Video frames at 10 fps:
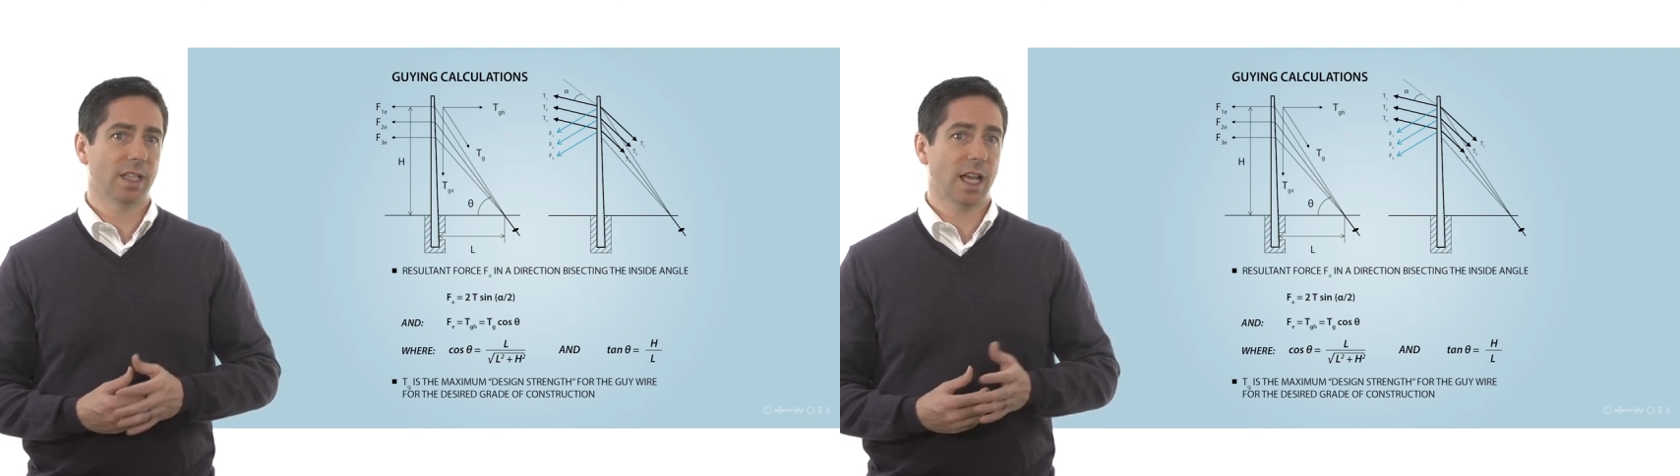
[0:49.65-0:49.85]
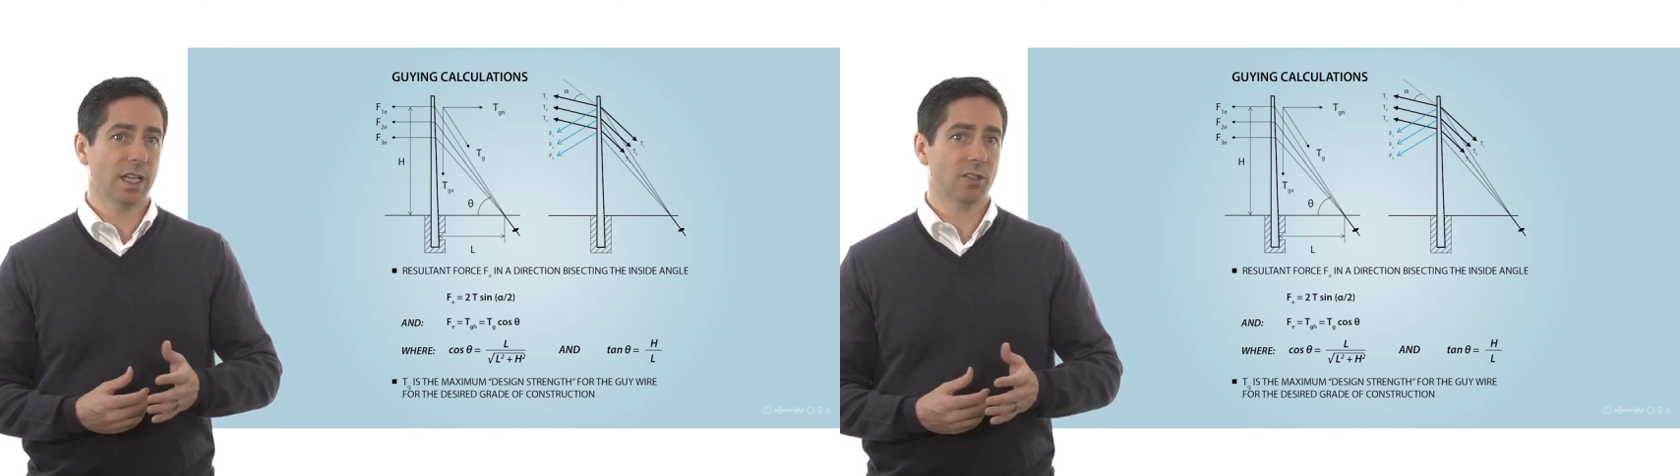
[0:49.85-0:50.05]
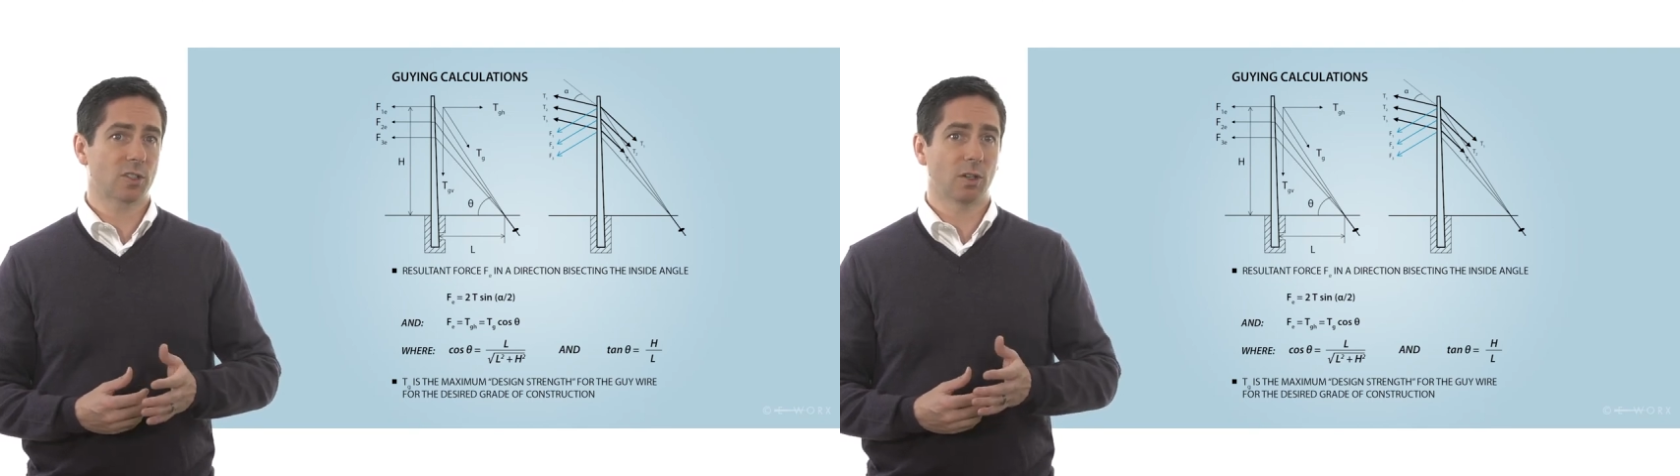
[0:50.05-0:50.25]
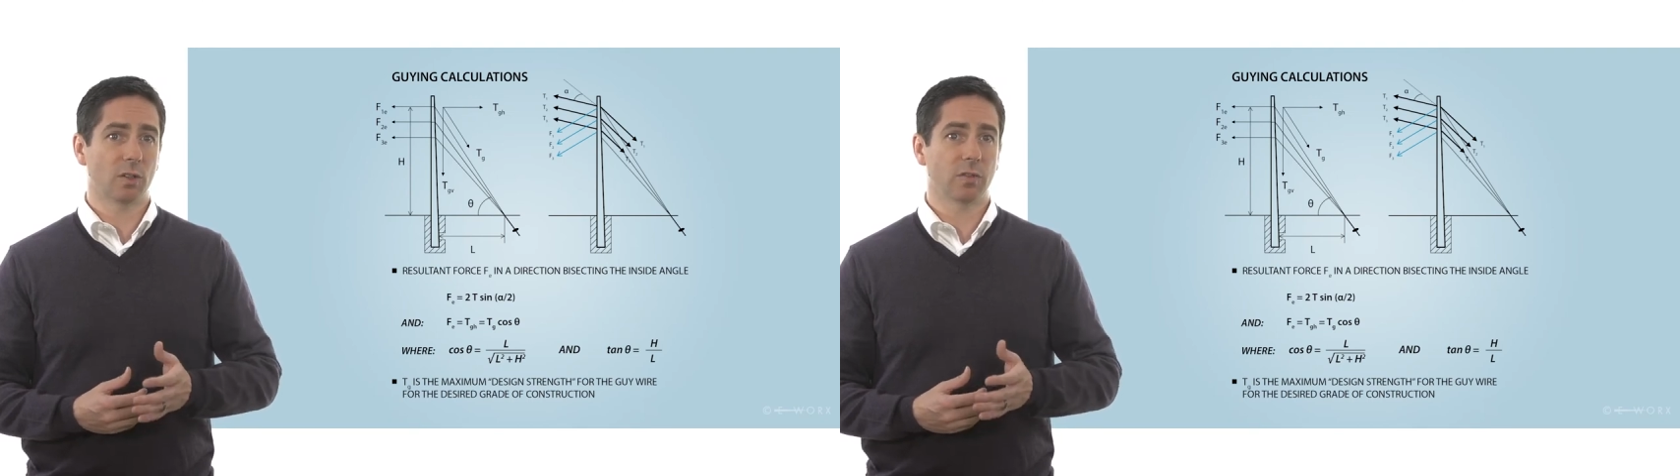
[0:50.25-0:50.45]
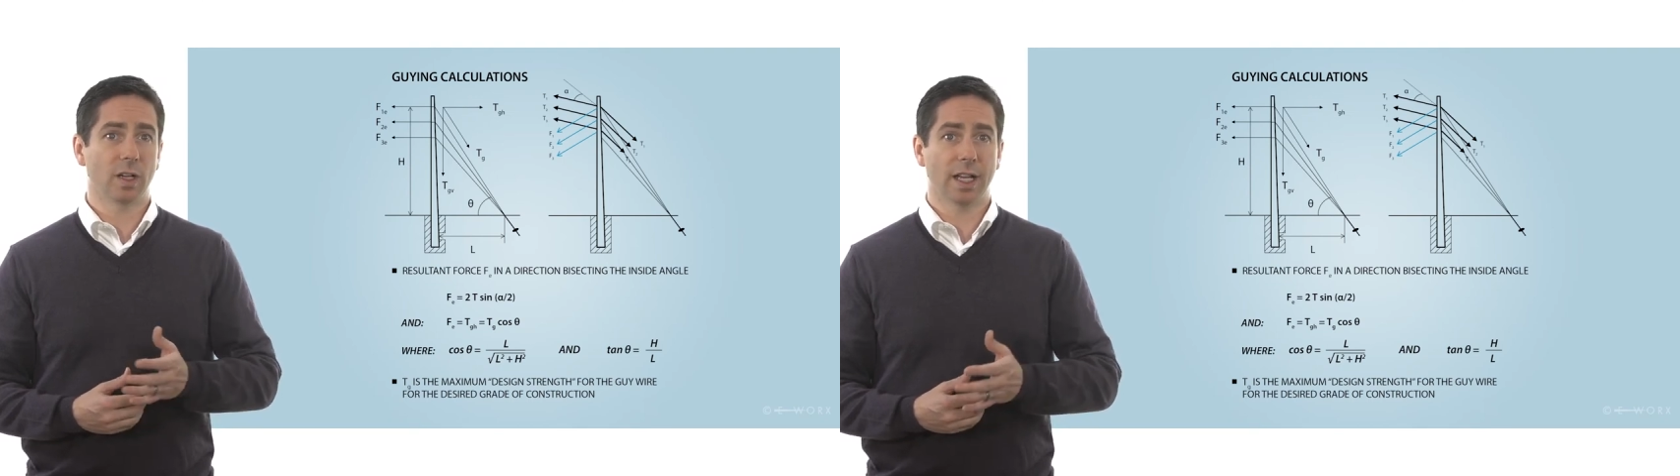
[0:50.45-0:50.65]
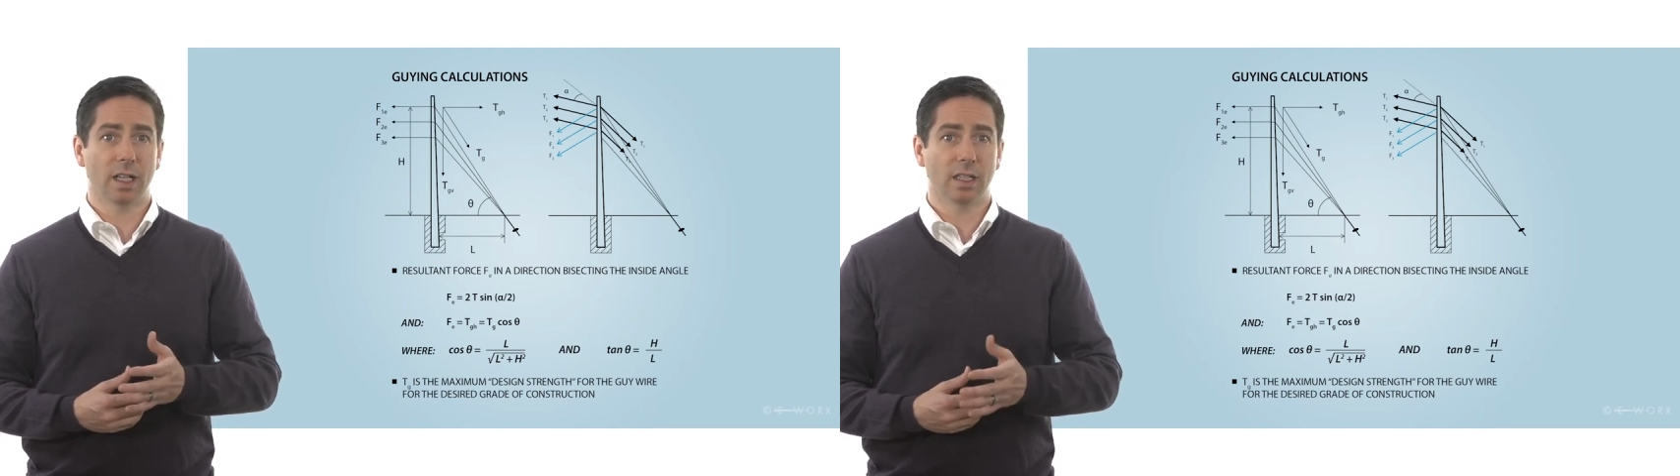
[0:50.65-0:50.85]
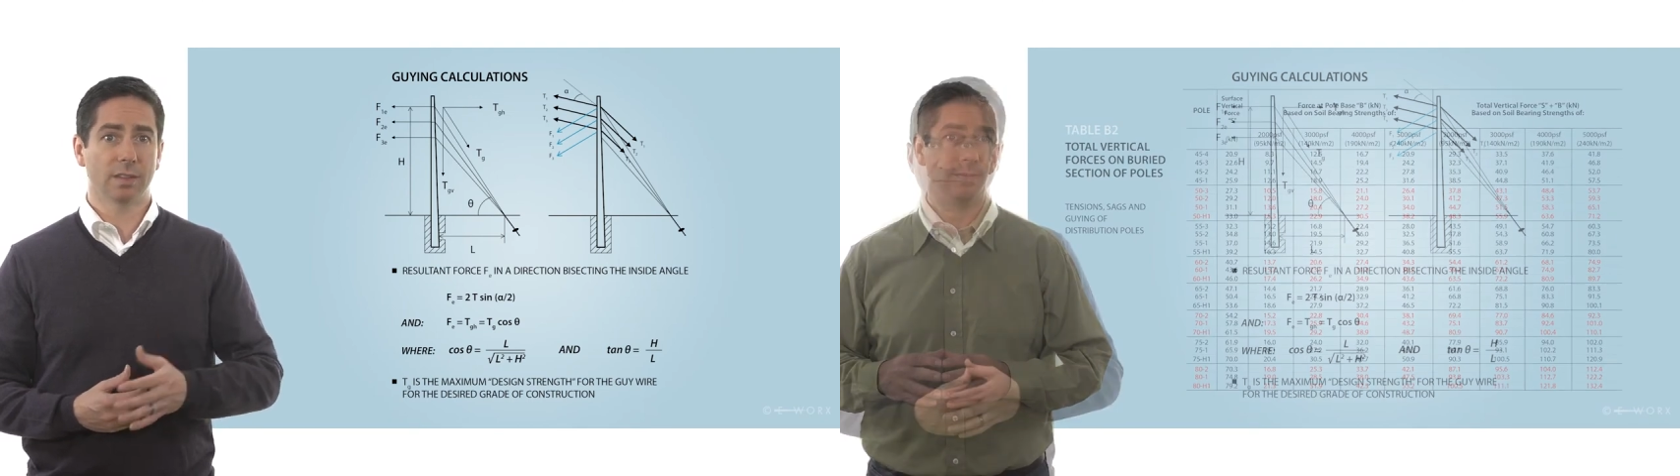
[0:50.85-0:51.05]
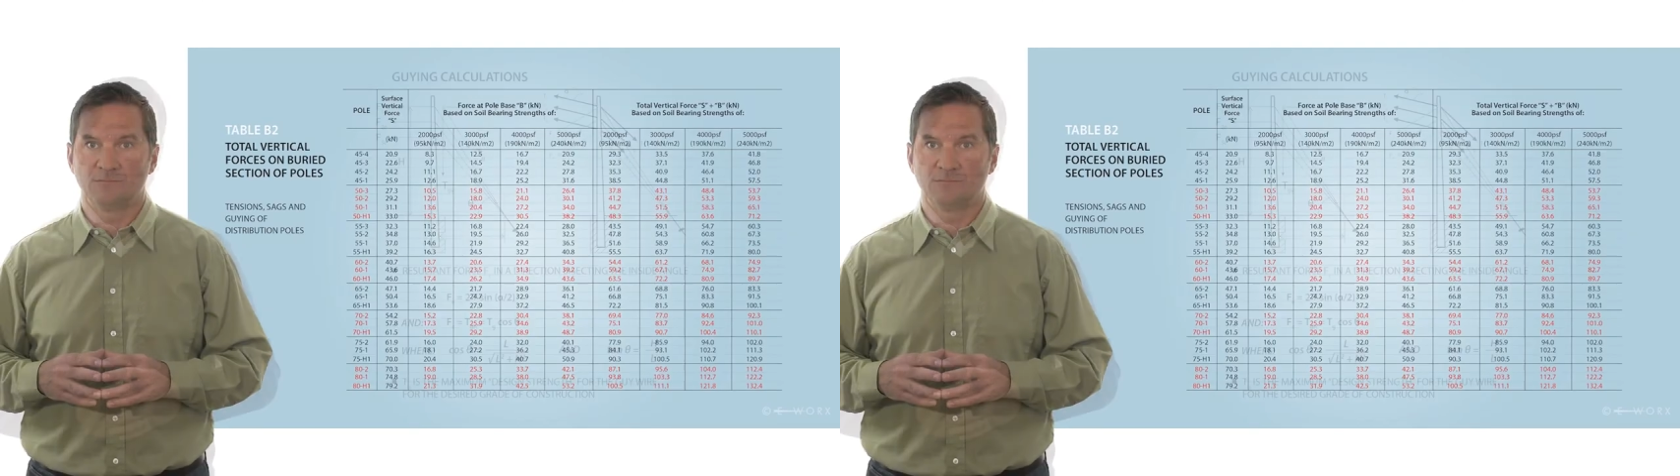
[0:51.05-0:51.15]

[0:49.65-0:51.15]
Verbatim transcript: h over L.